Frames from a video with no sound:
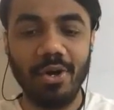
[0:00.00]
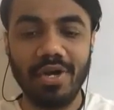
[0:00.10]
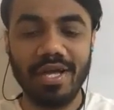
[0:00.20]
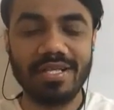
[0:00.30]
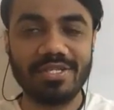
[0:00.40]

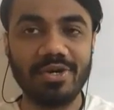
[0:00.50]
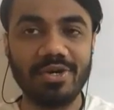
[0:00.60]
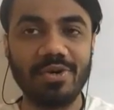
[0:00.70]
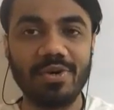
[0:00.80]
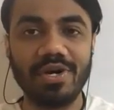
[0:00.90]
Okay,
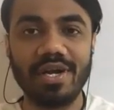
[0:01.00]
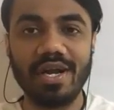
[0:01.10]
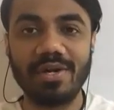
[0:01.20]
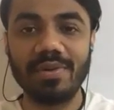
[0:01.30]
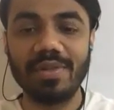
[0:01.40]
so
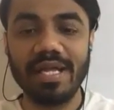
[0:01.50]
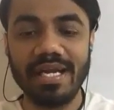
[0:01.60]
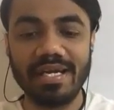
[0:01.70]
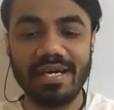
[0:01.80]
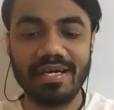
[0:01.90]
to
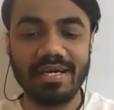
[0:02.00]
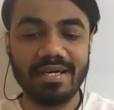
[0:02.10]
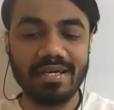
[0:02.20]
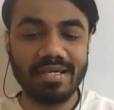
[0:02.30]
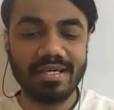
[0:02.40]
let
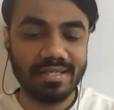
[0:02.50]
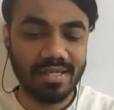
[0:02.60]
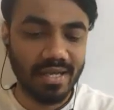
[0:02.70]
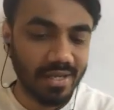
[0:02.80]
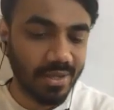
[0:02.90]

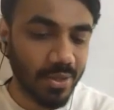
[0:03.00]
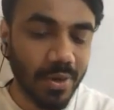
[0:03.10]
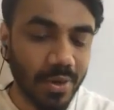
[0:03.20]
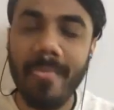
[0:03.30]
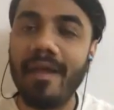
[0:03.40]
you
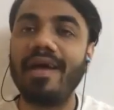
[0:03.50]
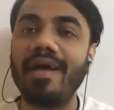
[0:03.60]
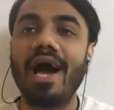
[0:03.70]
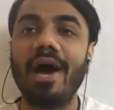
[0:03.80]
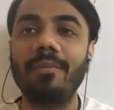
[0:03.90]
know
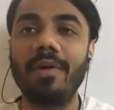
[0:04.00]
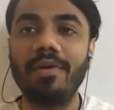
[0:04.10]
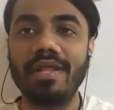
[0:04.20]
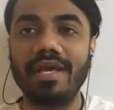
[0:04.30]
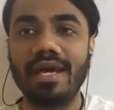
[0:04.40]

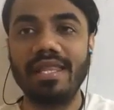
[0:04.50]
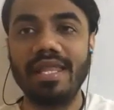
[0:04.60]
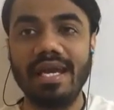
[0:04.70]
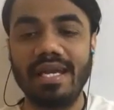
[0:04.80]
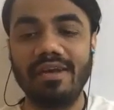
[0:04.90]
about the
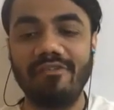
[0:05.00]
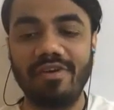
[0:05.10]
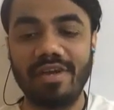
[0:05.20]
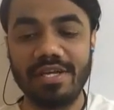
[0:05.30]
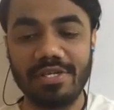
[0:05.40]
connective
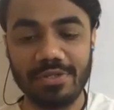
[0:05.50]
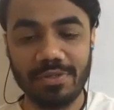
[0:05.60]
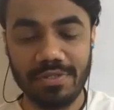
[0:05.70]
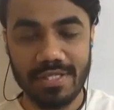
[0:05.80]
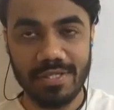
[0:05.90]

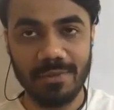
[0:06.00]
tissues,